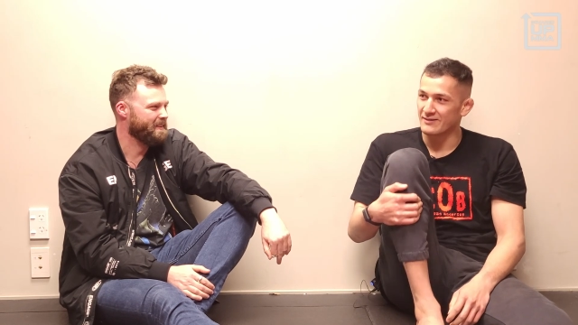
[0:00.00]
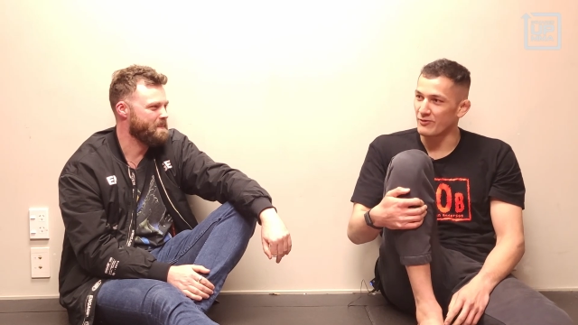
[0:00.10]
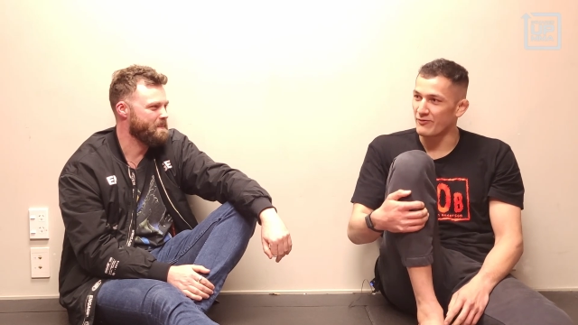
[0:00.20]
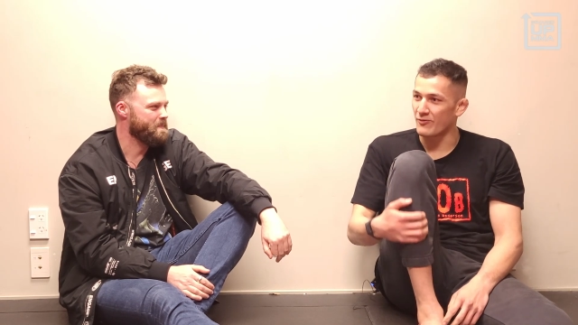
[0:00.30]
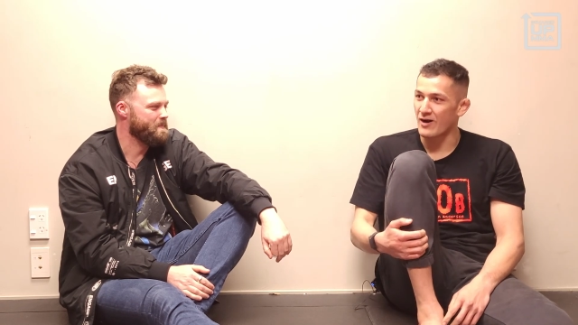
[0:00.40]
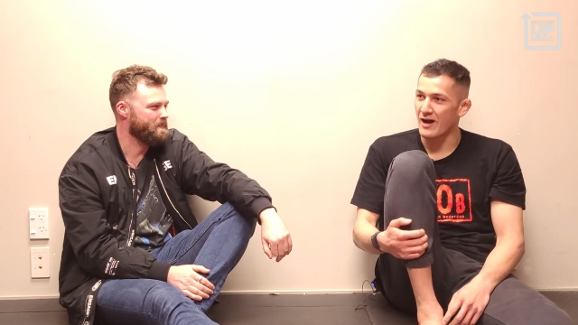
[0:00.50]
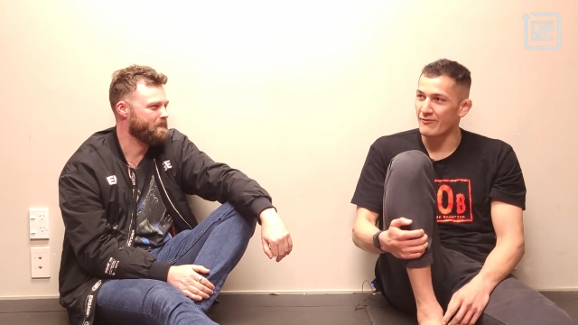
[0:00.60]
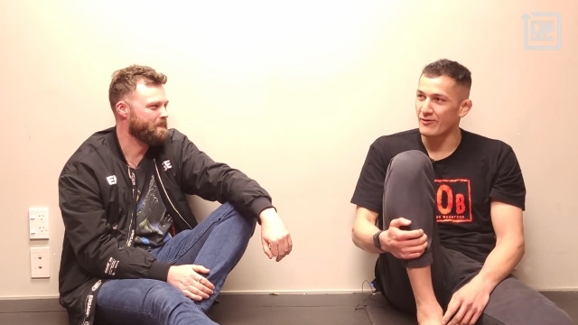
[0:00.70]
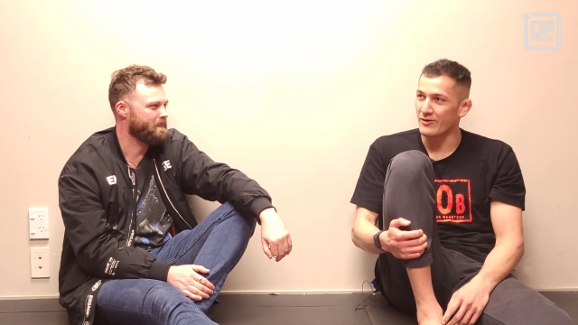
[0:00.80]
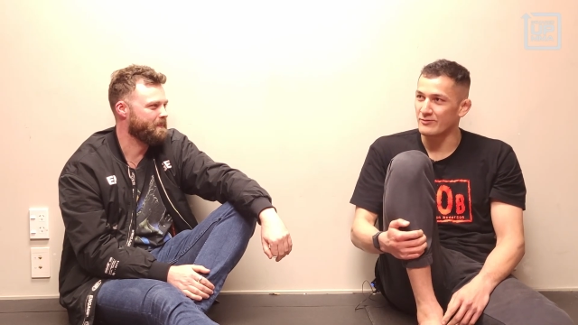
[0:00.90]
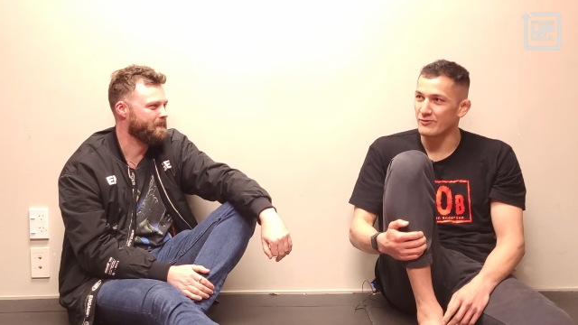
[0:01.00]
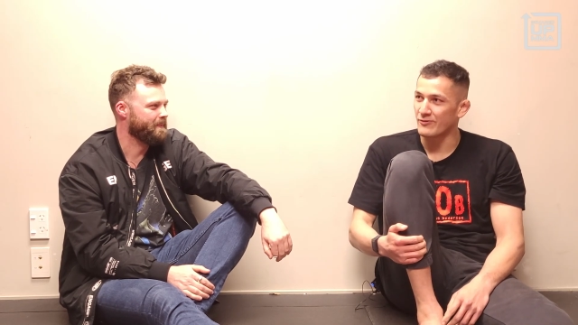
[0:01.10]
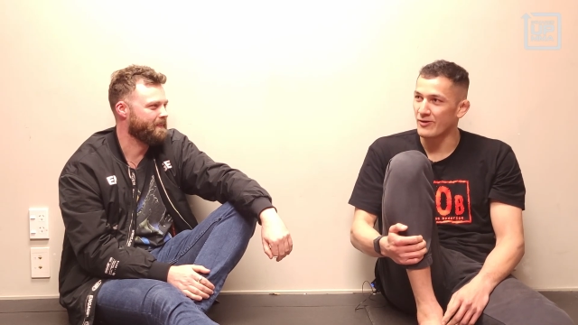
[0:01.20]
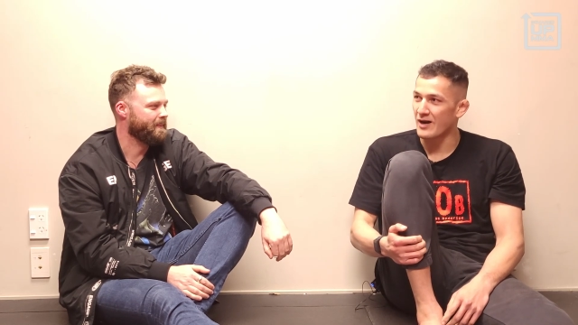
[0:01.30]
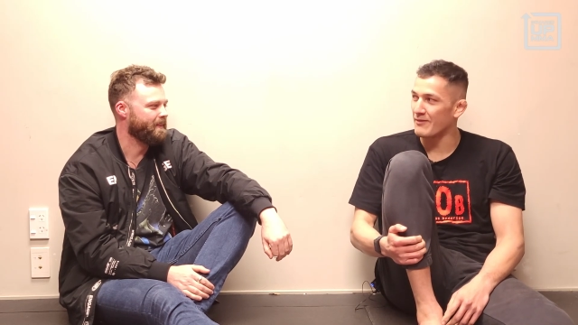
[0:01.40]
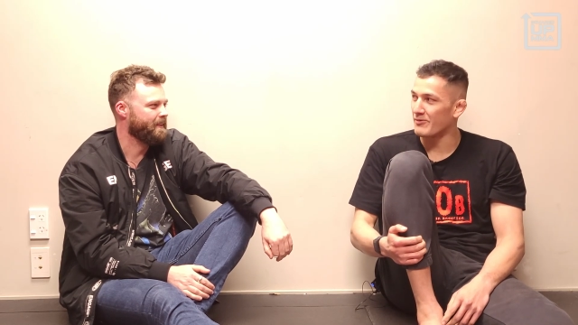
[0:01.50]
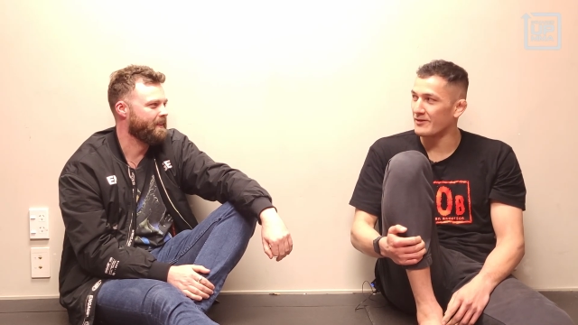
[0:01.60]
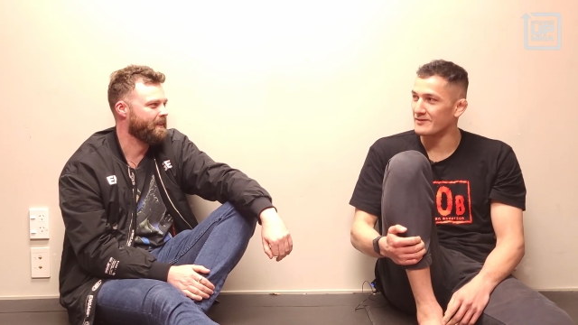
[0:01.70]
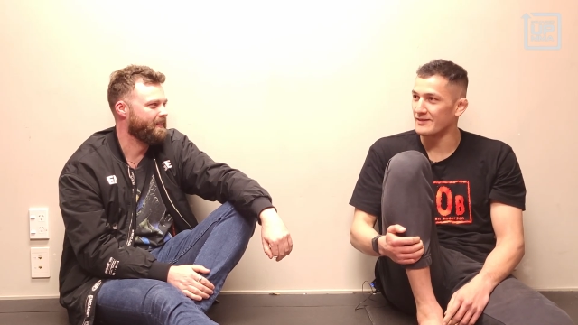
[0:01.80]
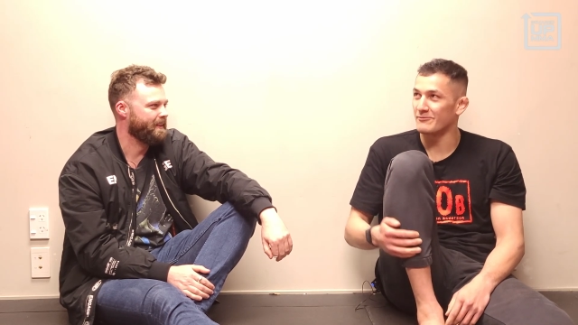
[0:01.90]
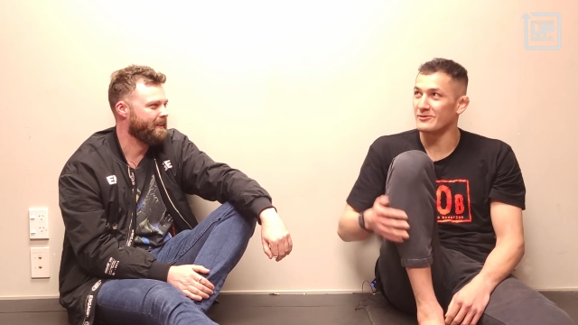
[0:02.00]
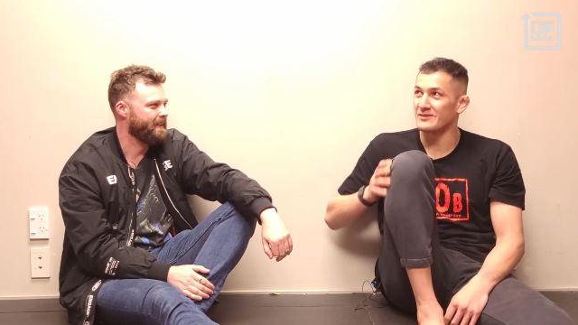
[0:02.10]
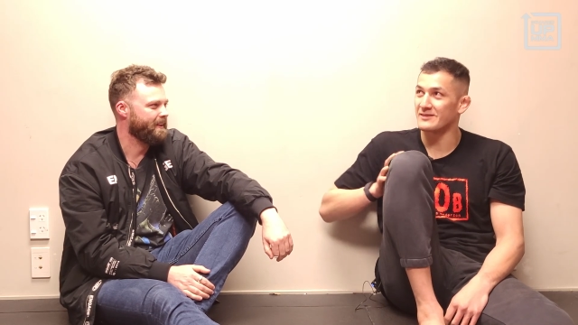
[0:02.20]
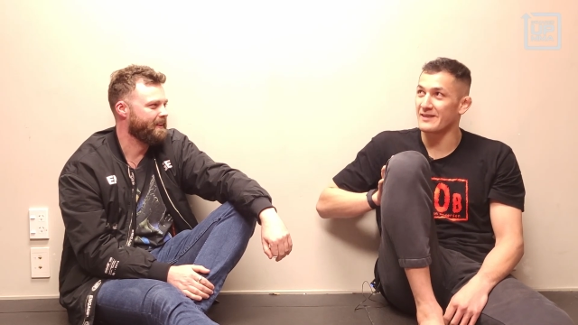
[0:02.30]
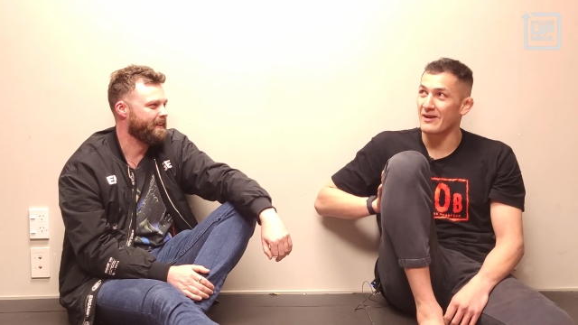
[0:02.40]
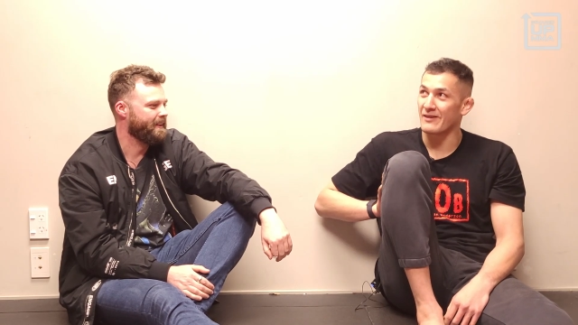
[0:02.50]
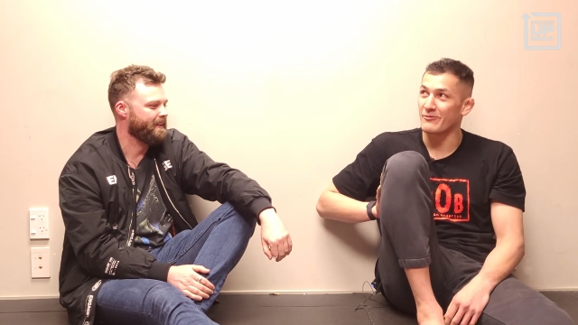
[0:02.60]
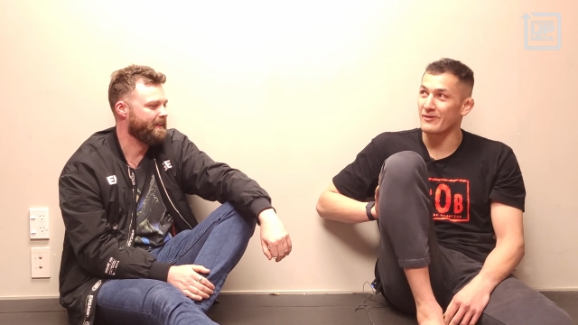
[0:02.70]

Speaker 1: Before iPhones, before iPods, and we'd just stare out the